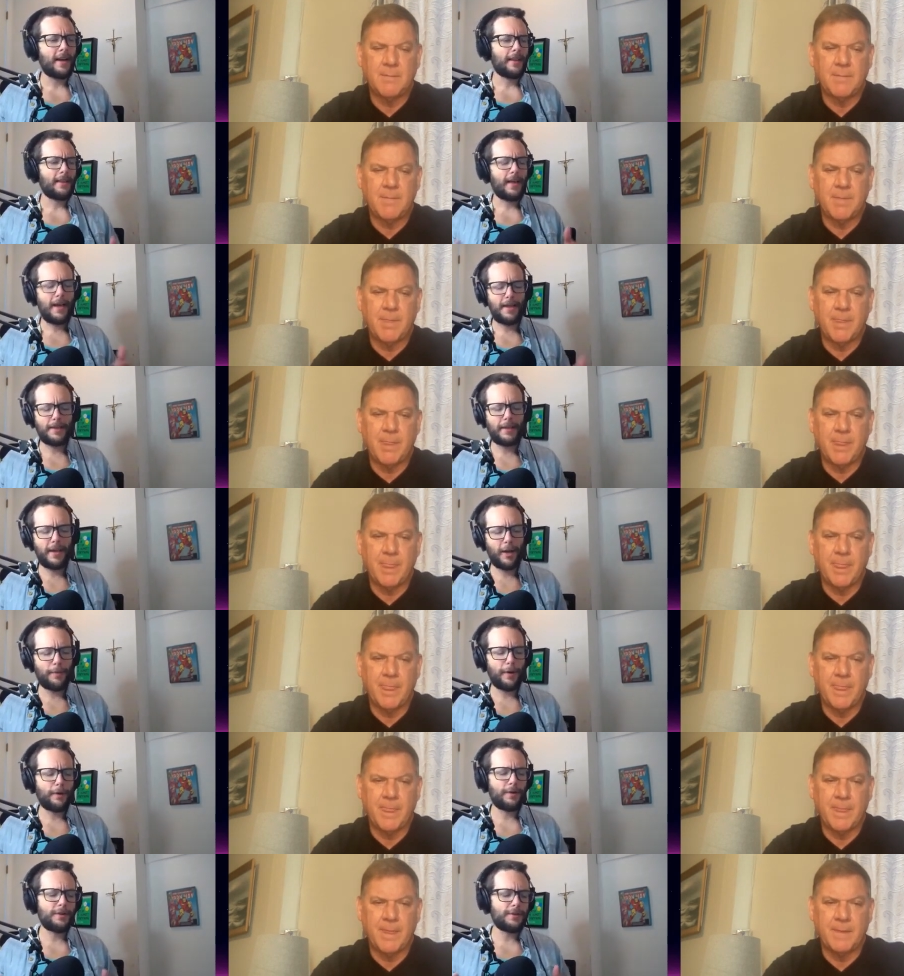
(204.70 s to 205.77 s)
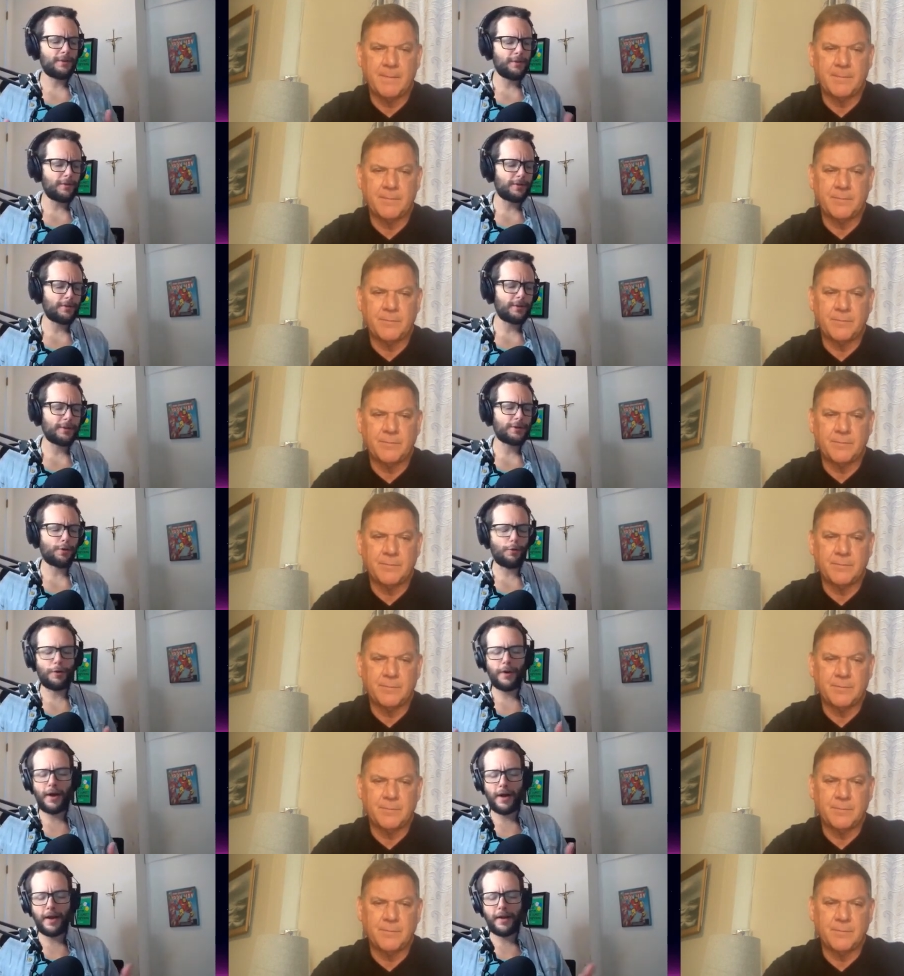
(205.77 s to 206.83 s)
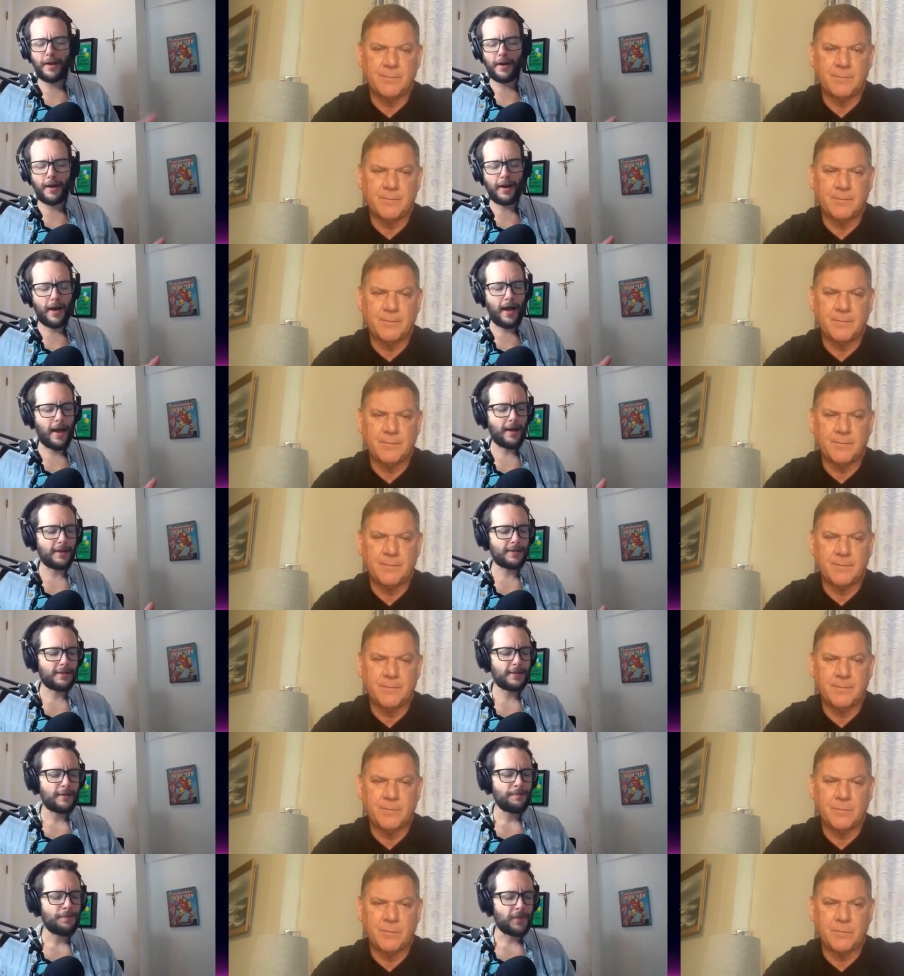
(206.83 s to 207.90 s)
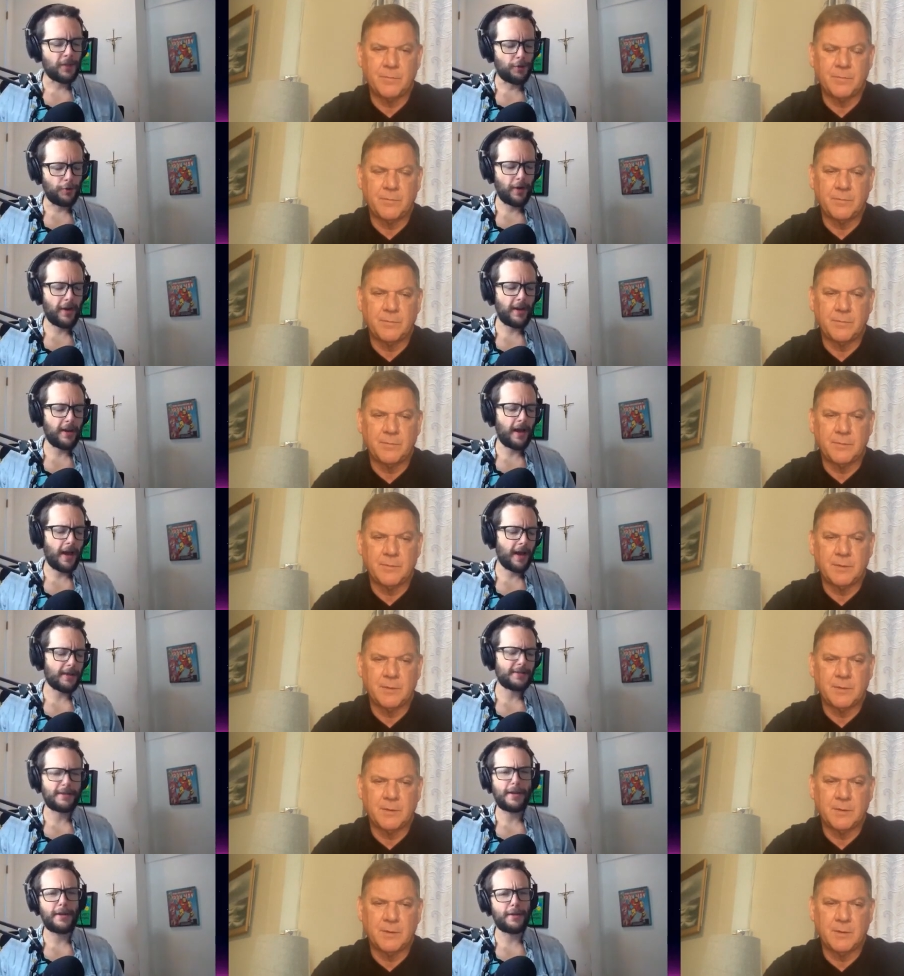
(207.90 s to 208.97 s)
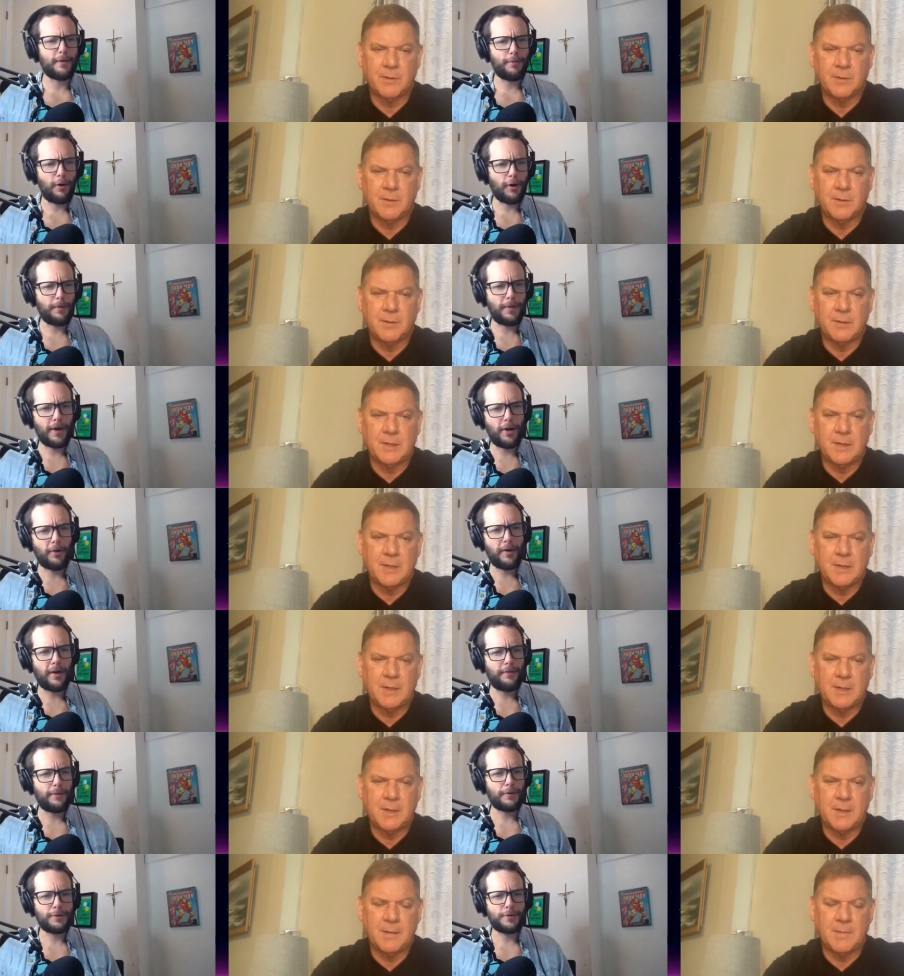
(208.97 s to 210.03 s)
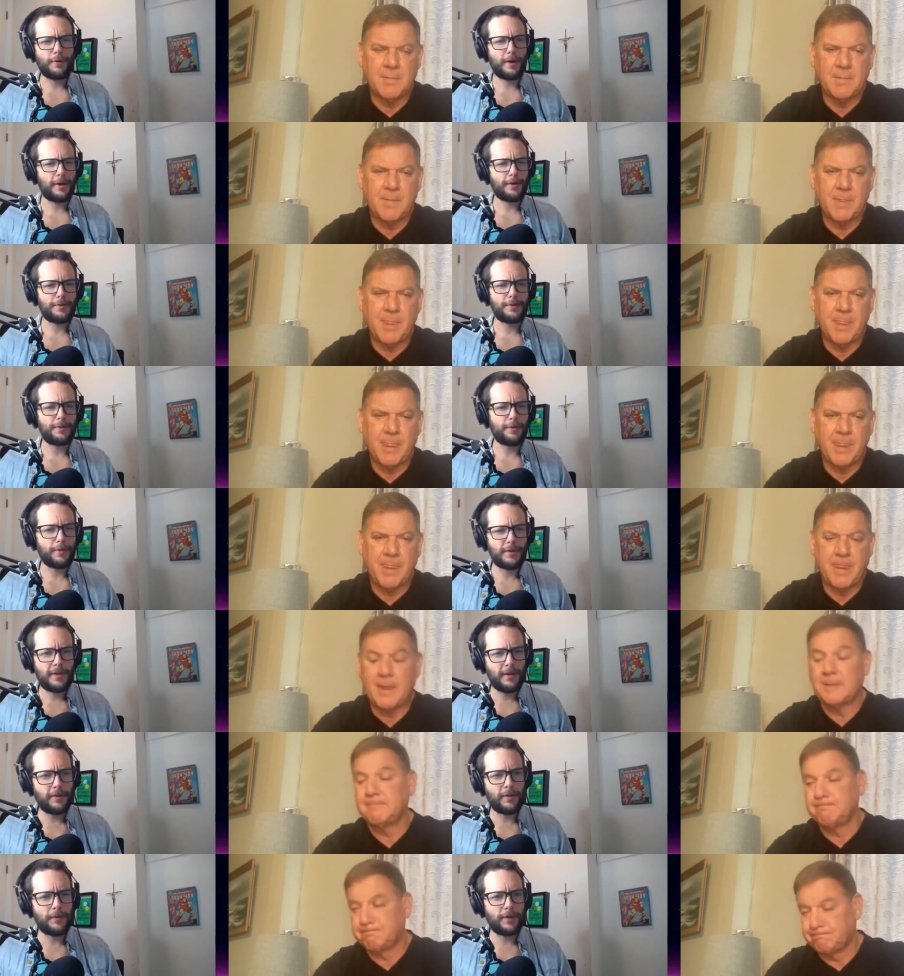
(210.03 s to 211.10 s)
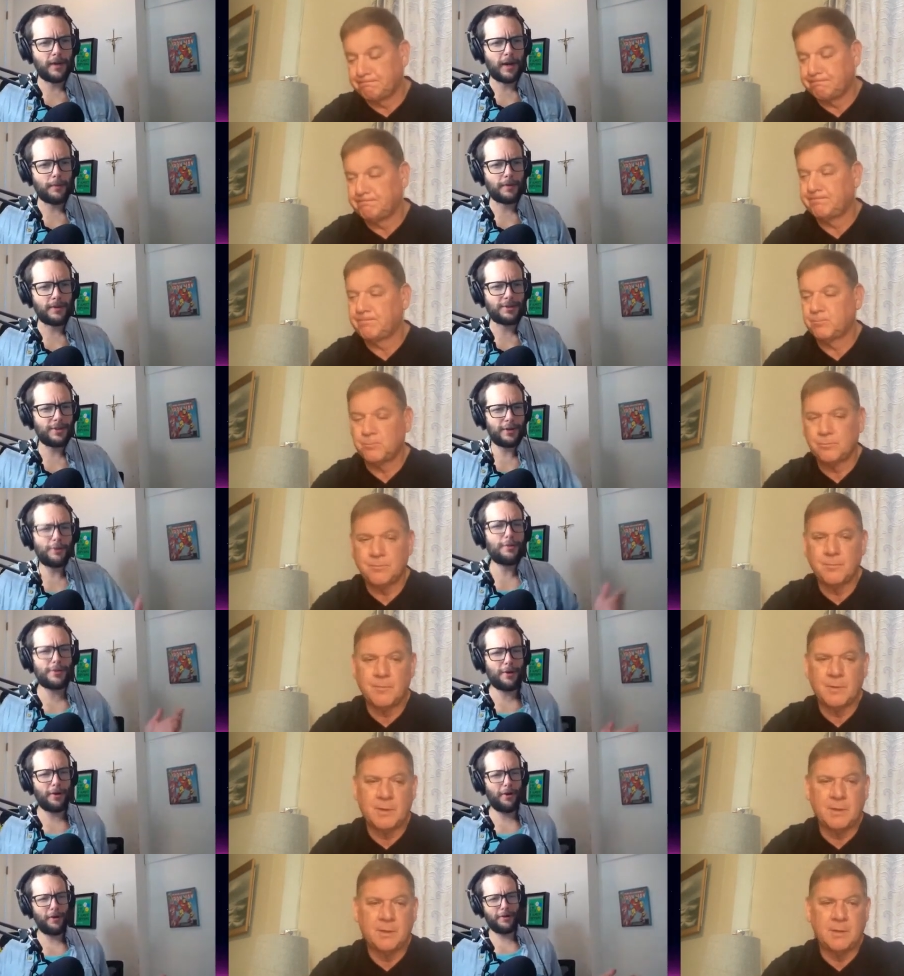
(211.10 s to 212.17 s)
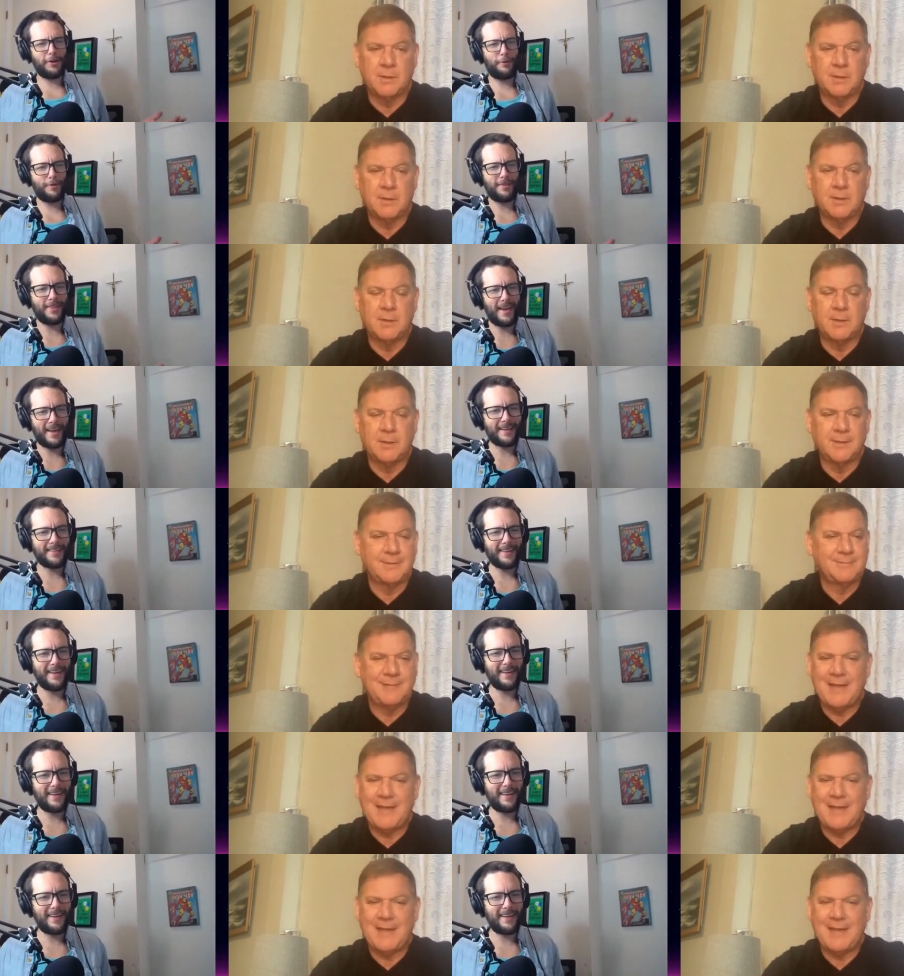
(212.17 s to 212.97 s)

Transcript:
Speaker 1: hey, the kettlebell is useless or not uh, as great as, say, the barbell if you're trying to do a deadlifting competition, who's going to argue with that, right?